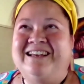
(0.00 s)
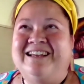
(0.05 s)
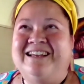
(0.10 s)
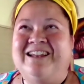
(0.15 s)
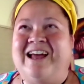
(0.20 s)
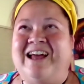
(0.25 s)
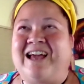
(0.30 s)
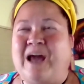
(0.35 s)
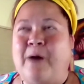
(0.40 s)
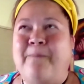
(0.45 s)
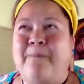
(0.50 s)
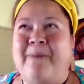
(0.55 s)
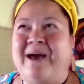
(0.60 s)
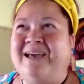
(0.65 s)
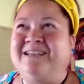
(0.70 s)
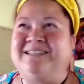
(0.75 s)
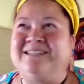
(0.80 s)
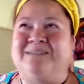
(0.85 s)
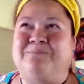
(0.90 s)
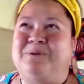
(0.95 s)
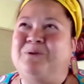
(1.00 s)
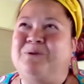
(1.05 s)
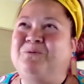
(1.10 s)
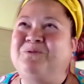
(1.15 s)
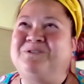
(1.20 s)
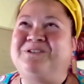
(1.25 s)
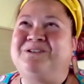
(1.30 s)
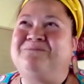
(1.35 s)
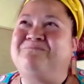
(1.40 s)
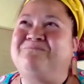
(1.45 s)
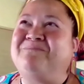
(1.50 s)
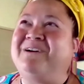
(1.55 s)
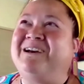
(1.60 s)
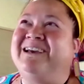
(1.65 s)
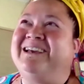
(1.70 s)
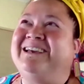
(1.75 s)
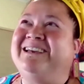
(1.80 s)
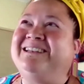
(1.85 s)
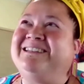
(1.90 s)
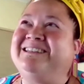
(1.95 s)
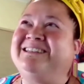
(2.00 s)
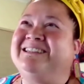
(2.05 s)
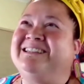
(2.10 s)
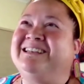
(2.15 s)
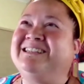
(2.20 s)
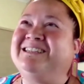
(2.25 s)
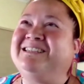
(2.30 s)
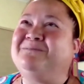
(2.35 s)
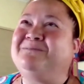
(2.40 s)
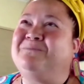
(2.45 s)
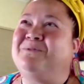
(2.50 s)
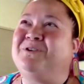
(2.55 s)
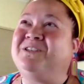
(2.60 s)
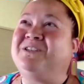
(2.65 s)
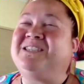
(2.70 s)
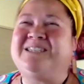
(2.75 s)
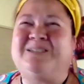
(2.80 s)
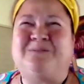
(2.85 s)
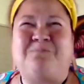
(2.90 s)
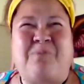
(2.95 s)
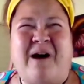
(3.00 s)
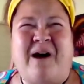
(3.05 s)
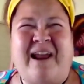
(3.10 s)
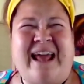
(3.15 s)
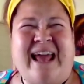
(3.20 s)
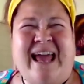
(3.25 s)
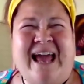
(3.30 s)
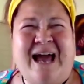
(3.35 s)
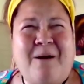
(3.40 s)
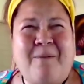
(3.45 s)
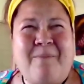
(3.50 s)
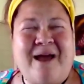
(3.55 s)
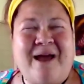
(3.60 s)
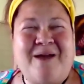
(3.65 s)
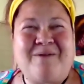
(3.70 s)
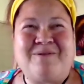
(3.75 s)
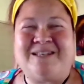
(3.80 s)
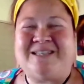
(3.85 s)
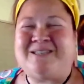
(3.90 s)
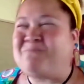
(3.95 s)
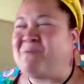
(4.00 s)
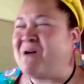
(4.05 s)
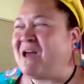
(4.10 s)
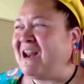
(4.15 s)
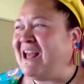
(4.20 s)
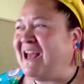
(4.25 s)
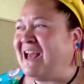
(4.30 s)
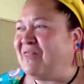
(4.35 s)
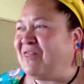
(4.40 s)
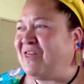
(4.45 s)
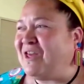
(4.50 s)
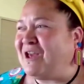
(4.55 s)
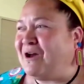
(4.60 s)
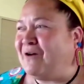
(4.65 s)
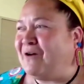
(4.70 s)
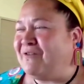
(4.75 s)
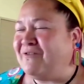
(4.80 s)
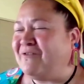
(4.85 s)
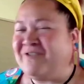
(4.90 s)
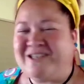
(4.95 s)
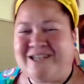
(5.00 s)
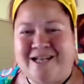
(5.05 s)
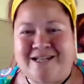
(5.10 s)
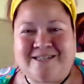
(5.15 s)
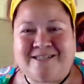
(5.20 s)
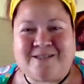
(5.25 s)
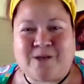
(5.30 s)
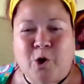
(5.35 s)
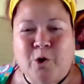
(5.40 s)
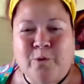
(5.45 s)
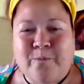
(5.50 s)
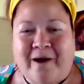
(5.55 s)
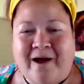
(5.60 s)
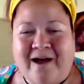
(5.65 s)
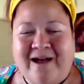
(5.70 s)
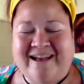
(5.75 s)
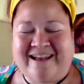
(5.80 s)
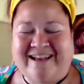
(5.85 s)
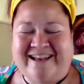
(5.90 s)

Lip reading: Like amazing, but it wasn't amazing. That's the most spun out thing I've ever done sober.